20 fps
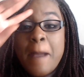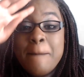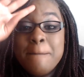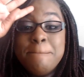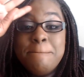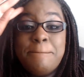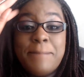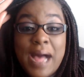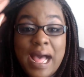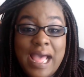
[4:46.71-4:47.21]

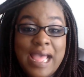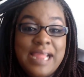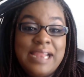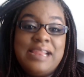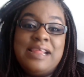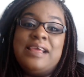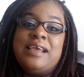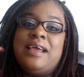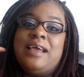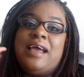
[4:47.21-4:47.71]
But
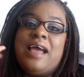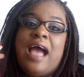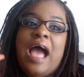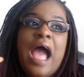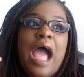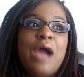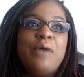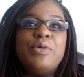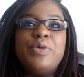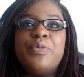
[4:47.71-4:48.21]

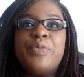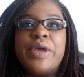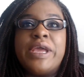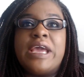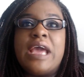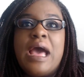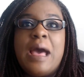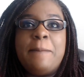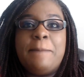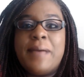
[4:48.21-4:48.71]
I would
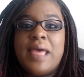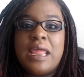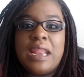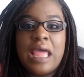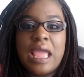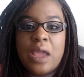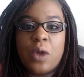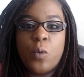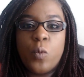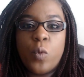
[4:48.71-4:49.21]
wake up at
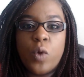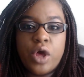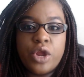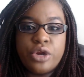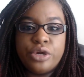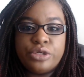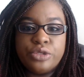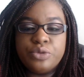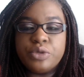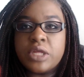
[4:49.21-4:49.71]
1
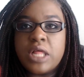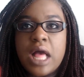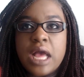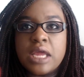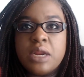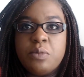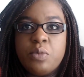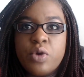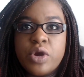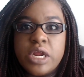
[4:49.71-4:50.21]
or 2 o'clock
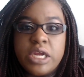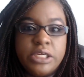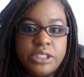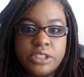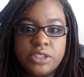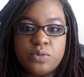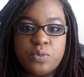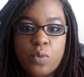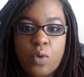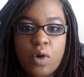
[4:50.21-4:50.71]
in the morning and
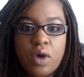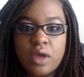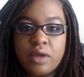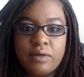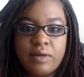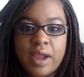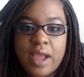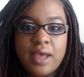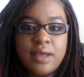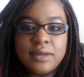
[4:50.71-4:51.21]
just walk
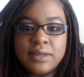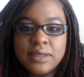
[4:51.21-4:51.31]
around.